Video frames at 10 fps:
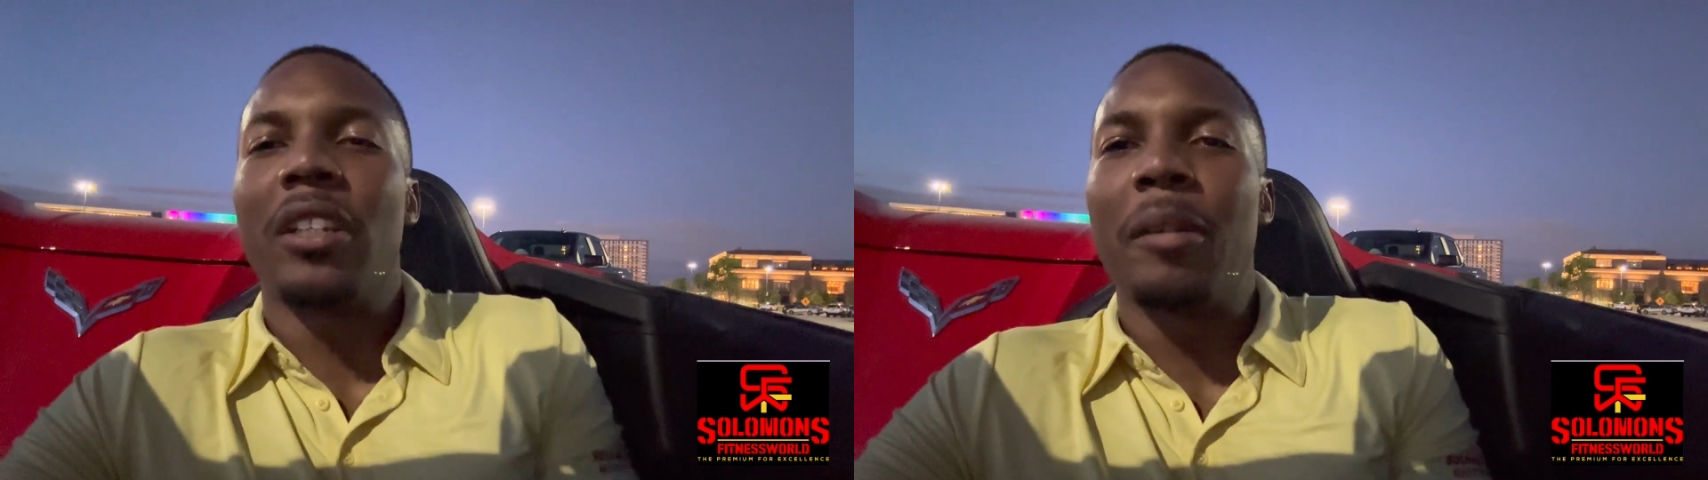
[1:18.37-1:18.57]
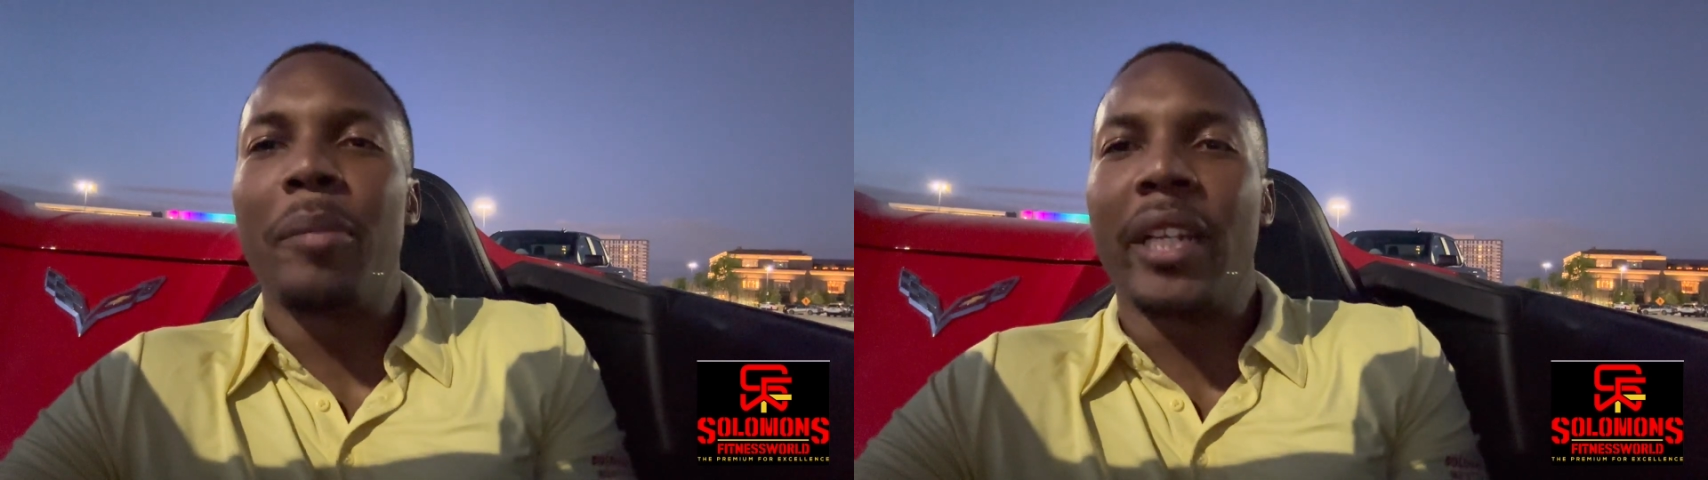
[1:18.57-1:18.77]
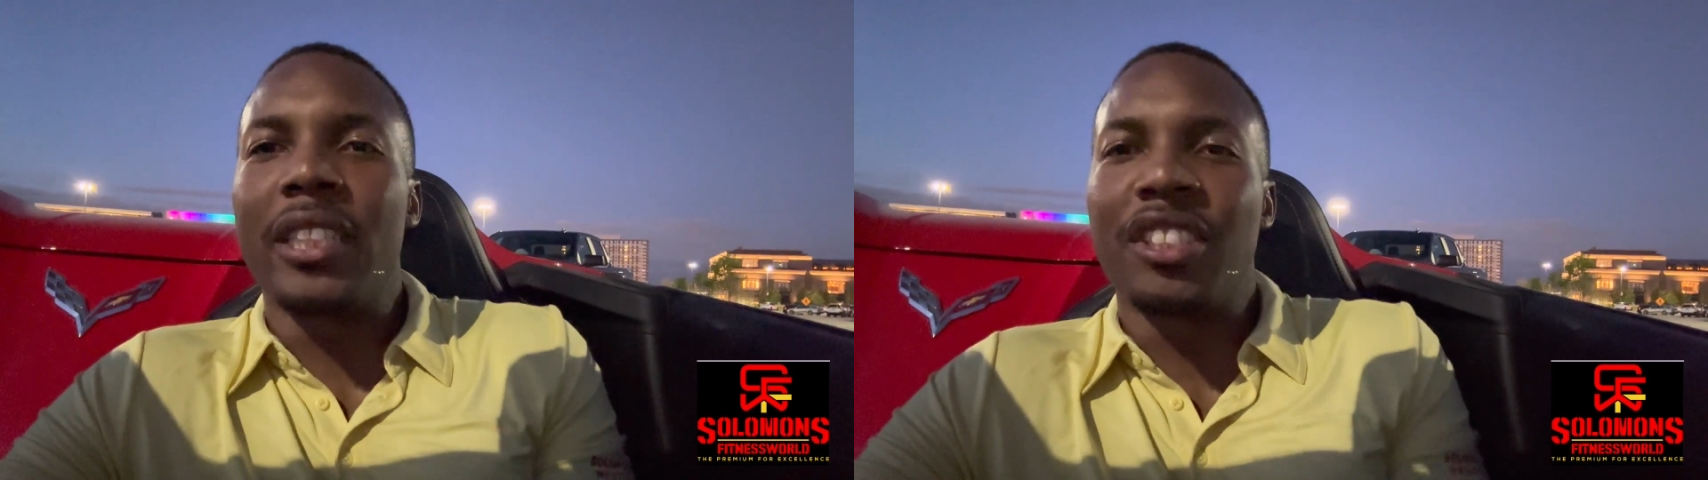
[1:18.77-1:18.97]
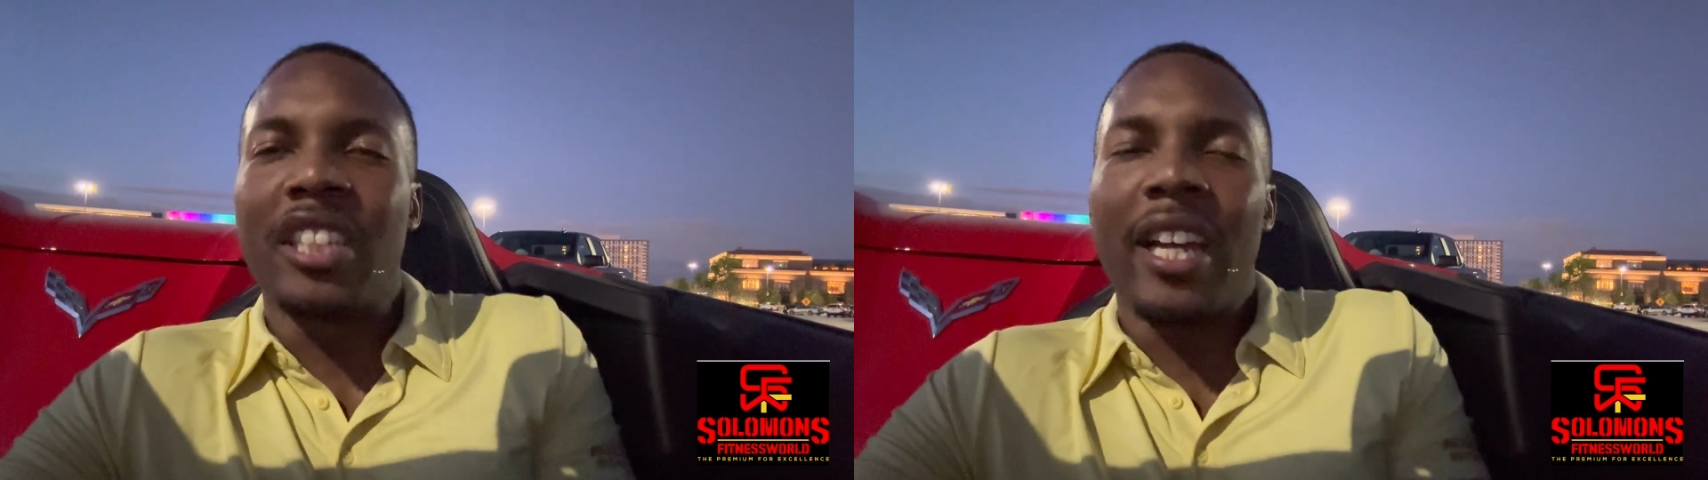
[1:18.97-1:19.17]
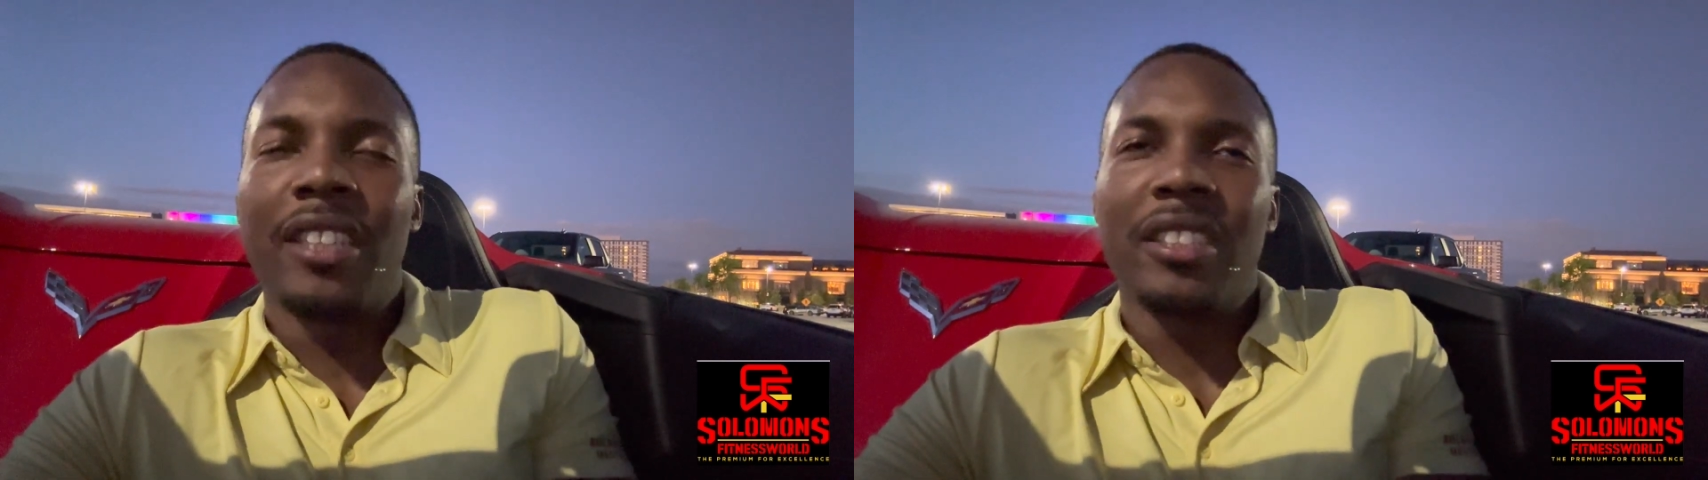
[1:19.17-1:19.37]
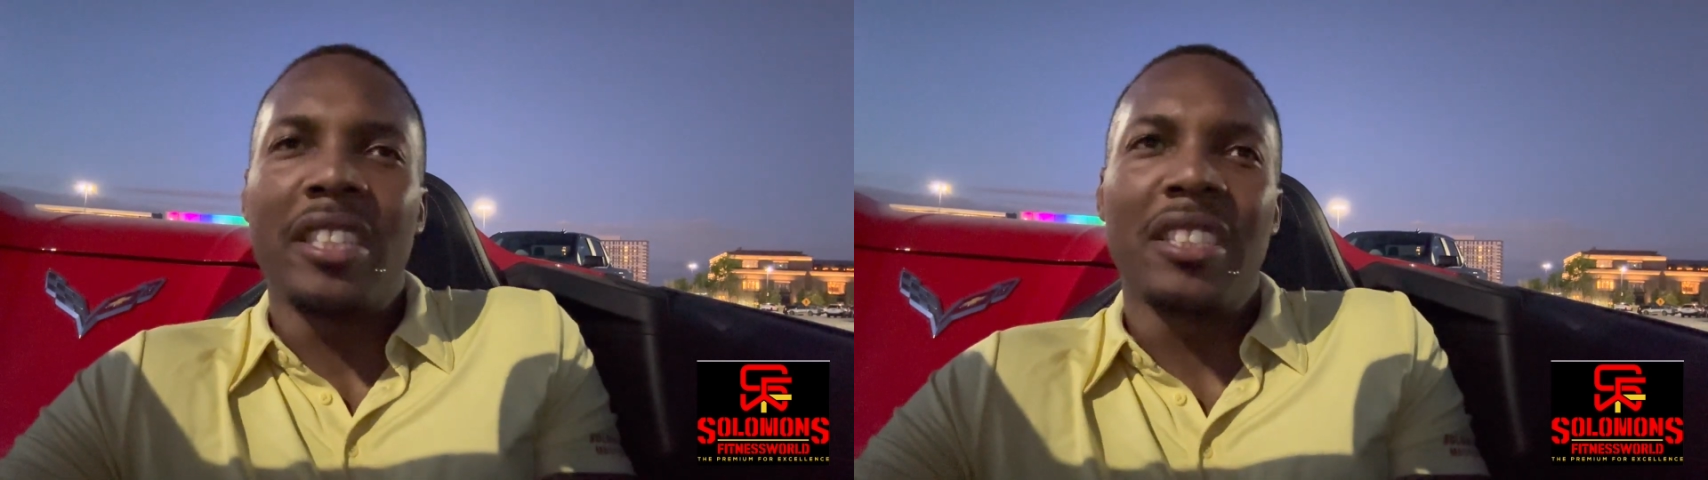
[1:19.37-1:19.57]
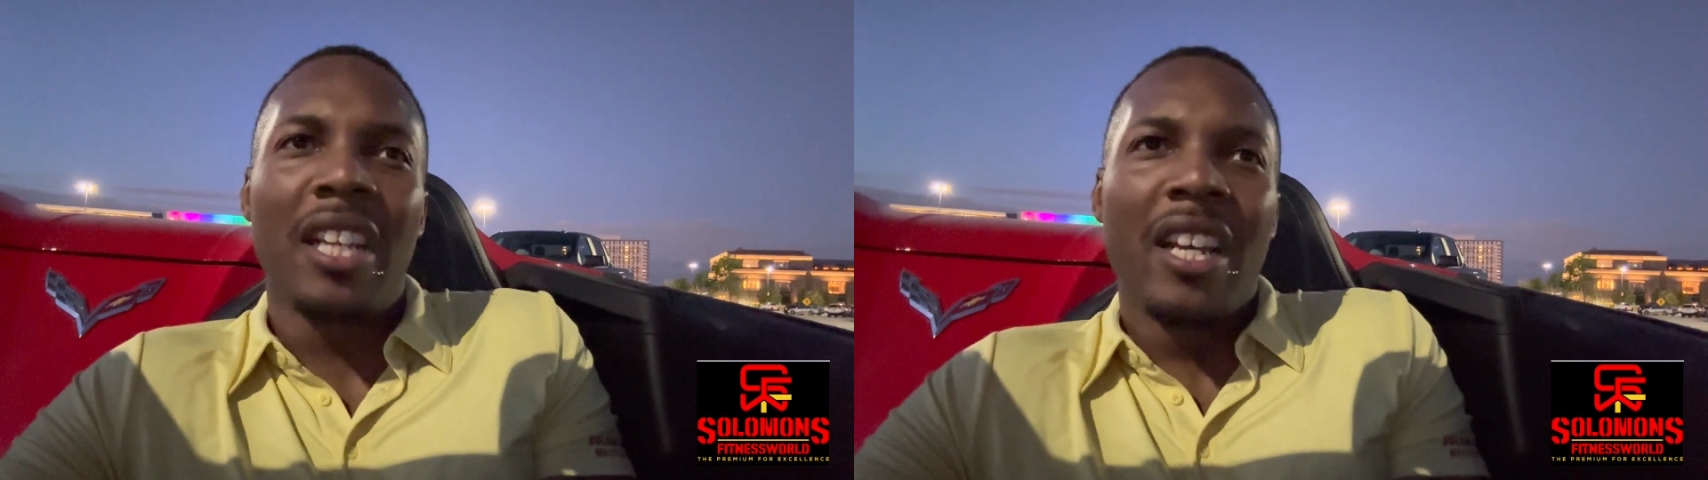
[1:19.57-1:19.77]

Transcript: of the biggest challenges